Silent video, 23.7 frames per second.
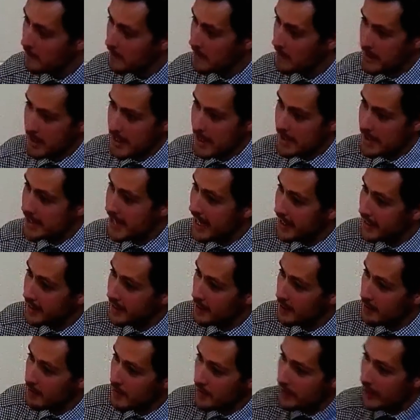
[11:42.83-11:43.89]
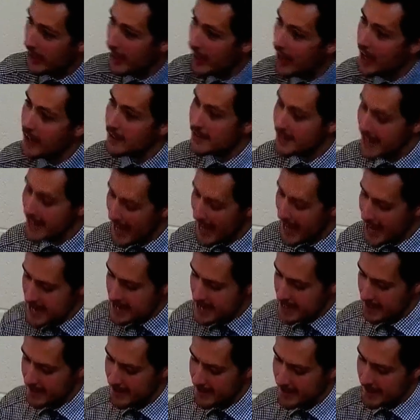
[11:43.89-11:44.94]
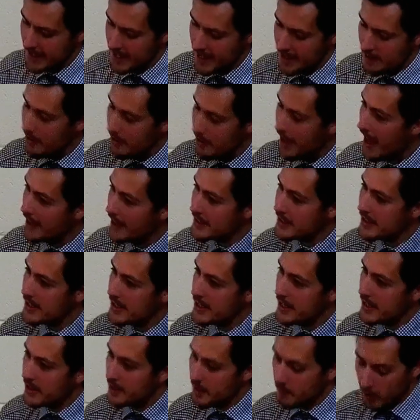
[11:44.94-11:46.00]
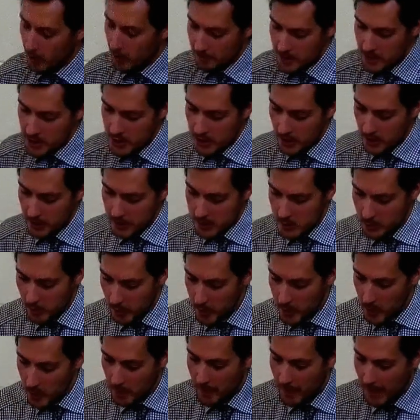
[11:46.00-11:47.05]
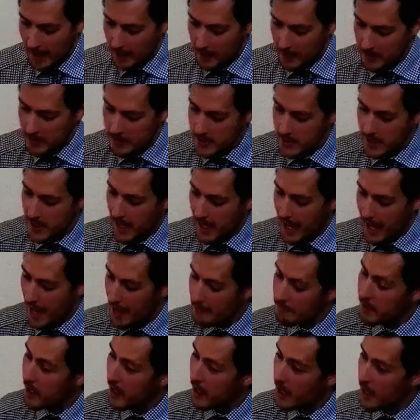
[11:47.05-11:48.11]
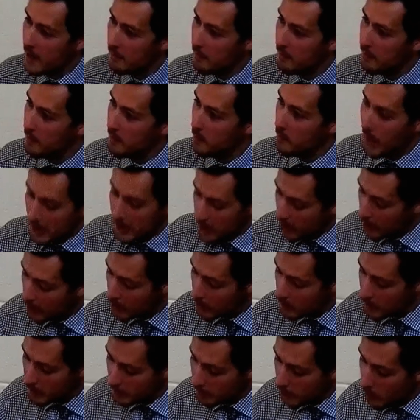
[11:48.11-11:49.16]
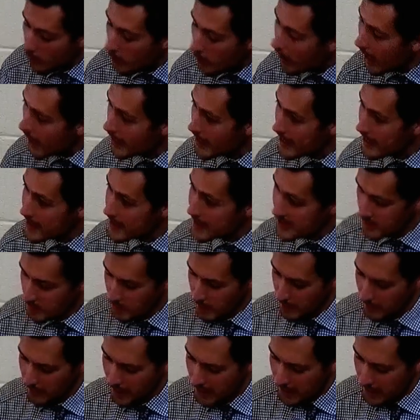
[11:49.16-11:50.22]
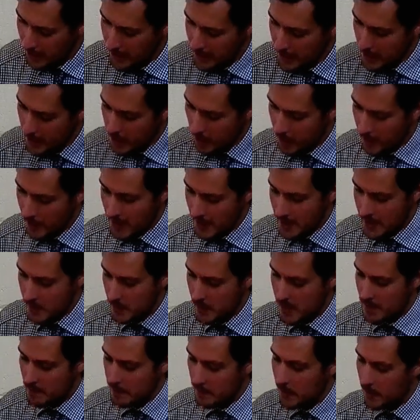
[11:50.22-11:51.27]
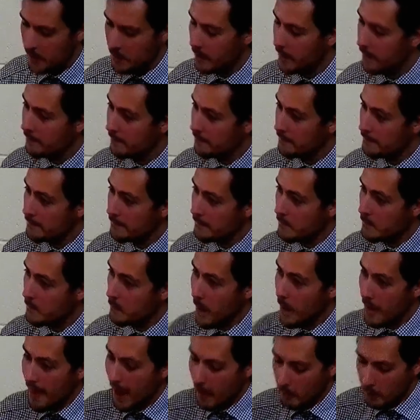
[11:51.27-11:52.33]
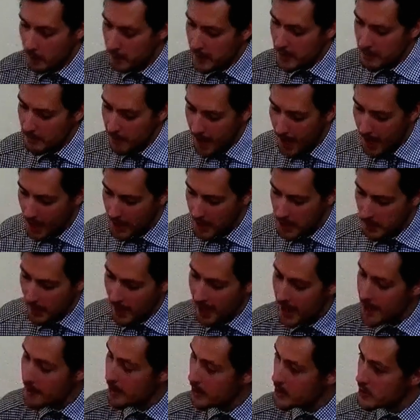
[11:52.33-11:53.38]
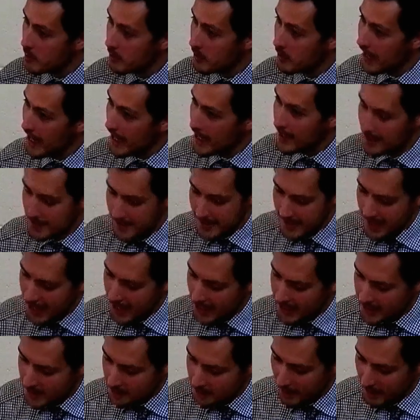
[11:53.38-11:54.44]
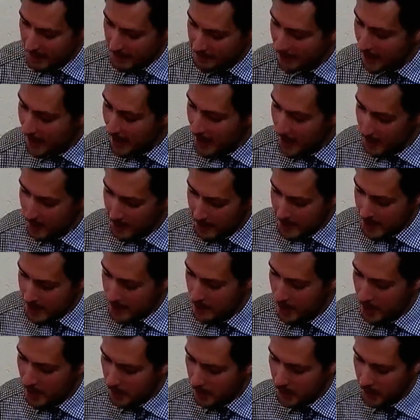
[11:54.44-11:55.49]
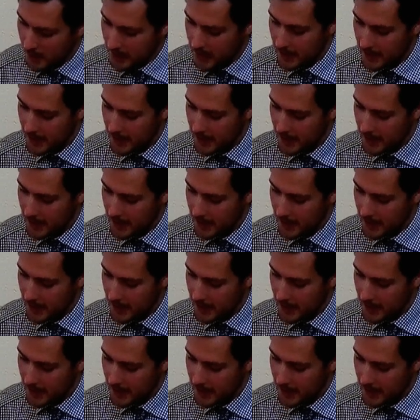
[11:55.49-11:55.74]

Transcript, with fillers: He's telling them that the last days that the prophet Joel spoke about have come, where God would pour out his spirit on his people, where that would be marked by those miraculous signs by fire and smoke.